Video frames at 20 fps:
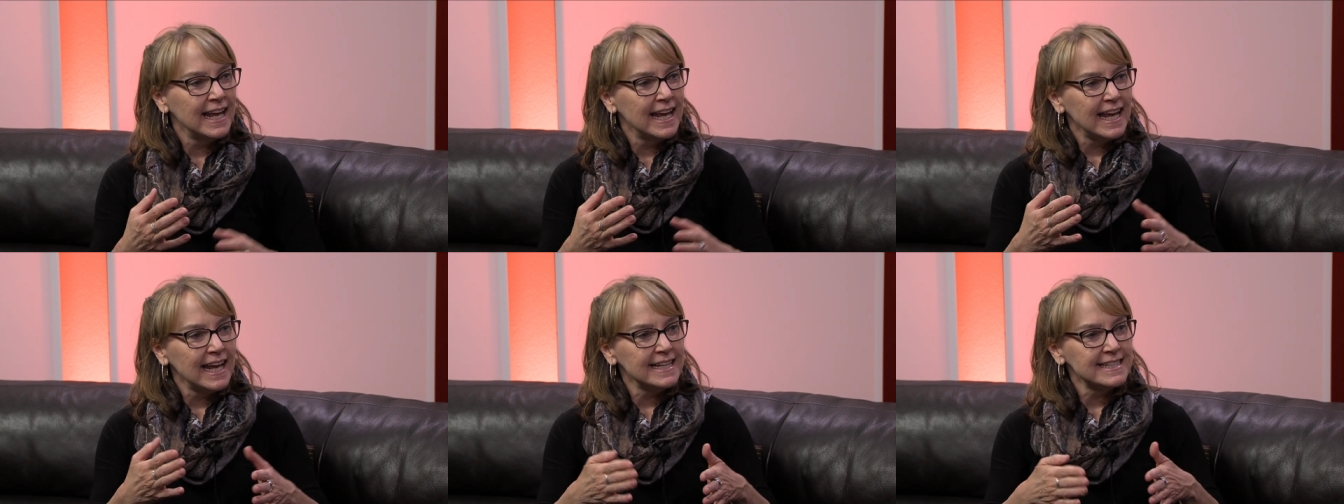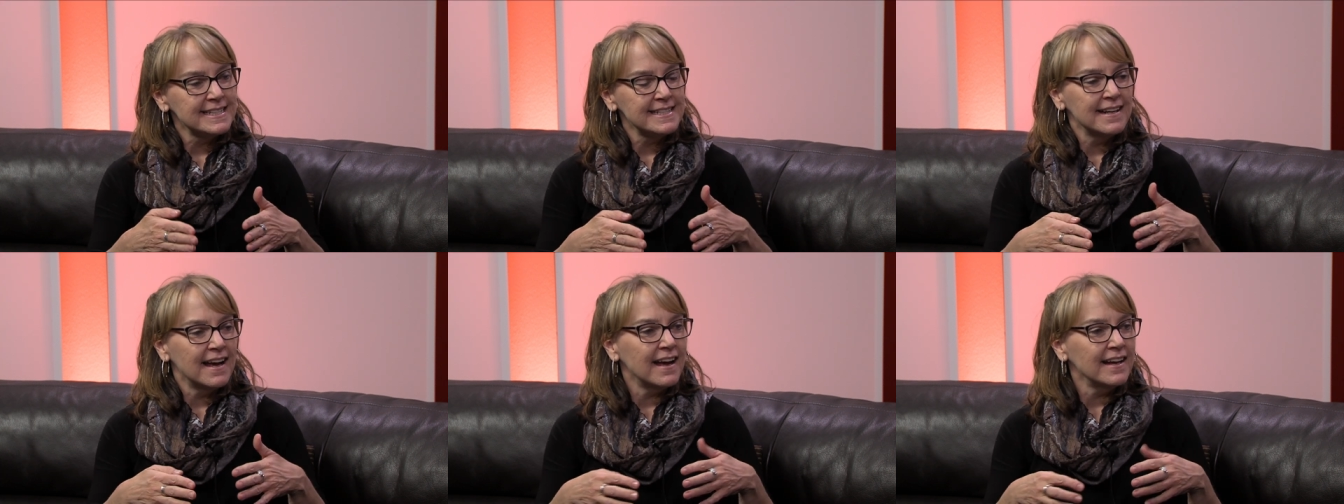it's
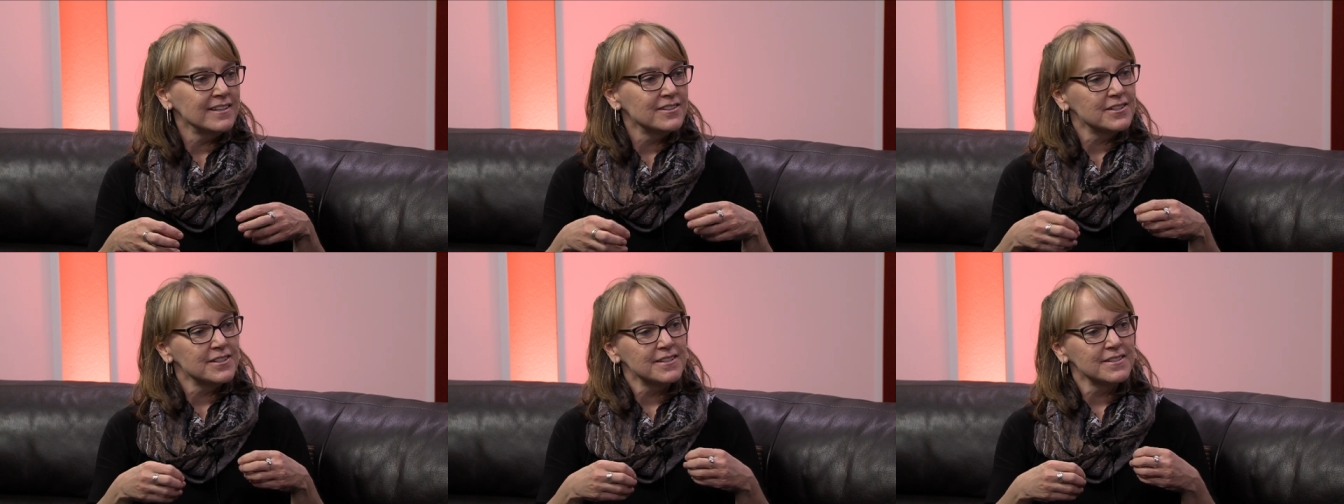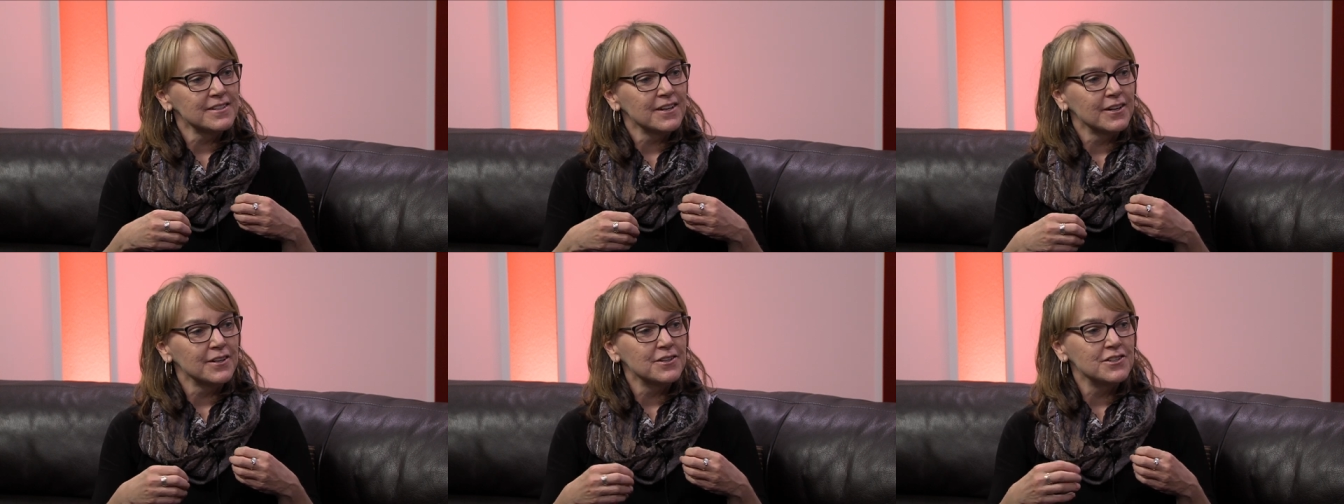not just
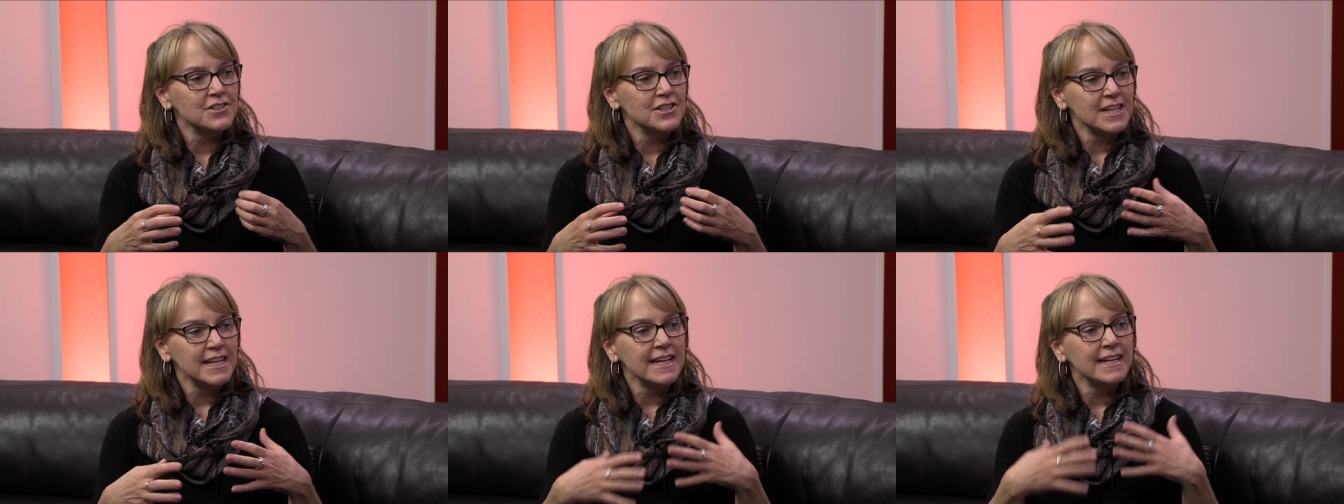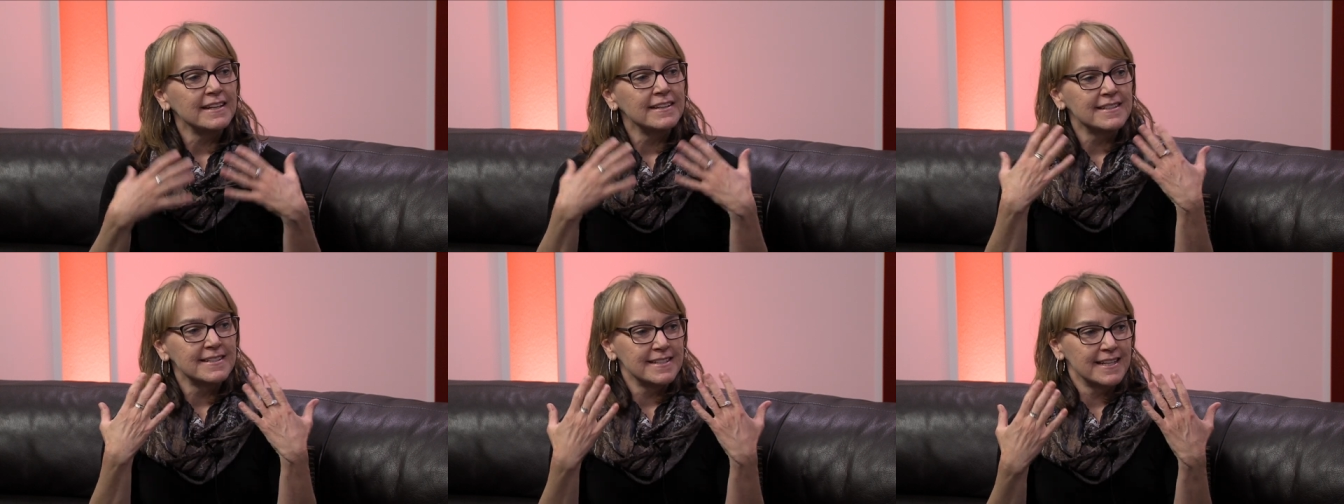our
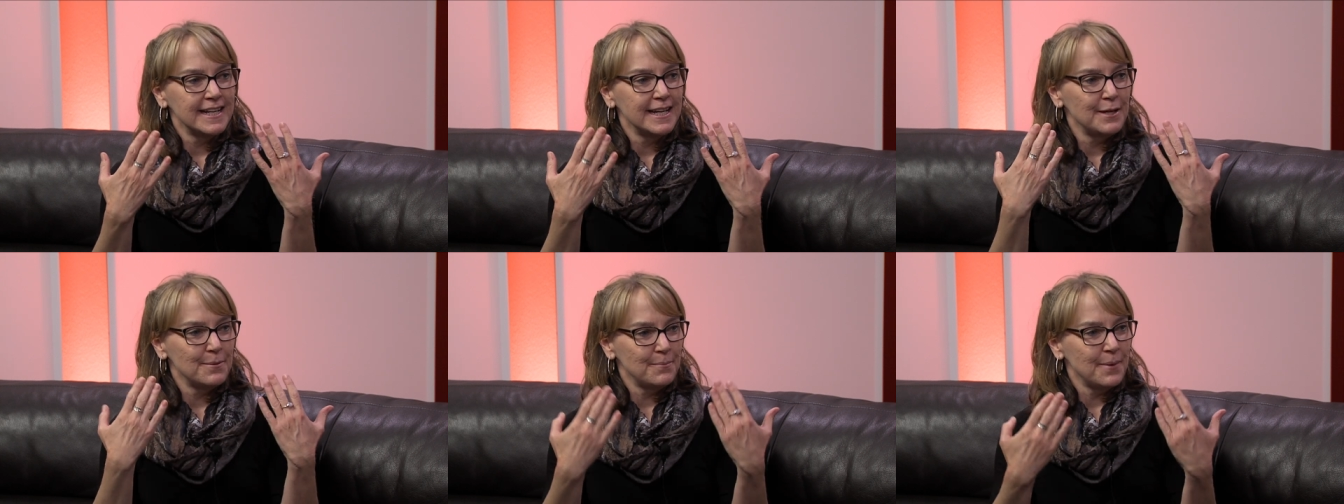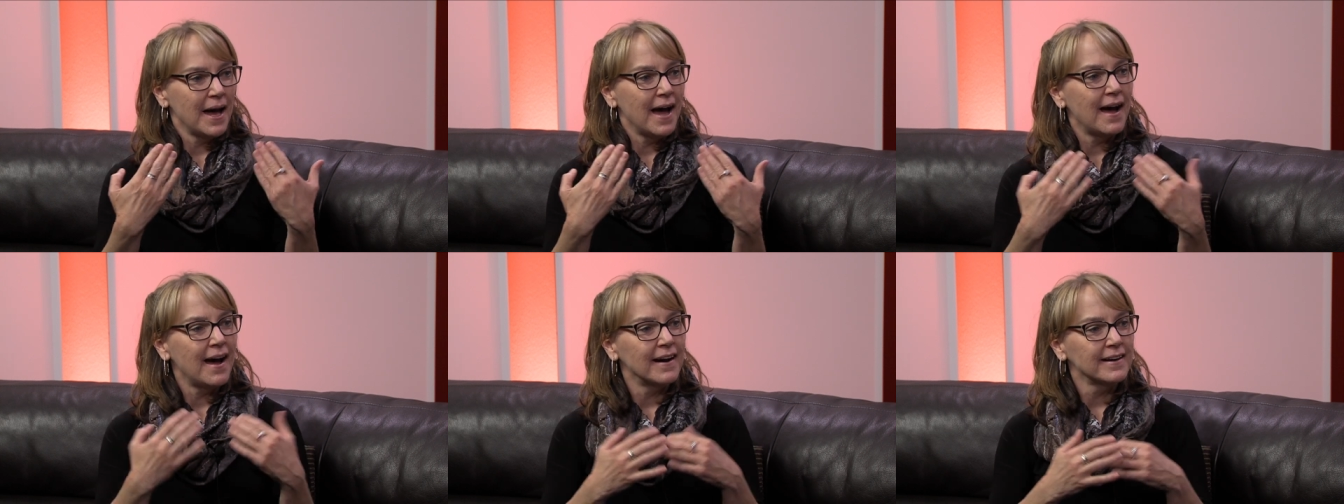genes that
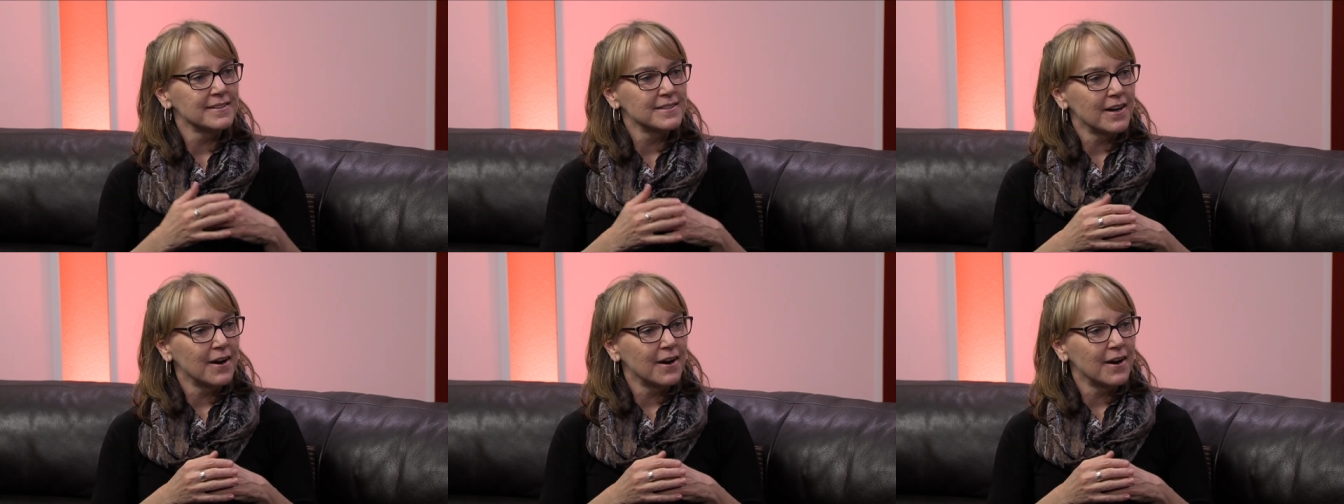impact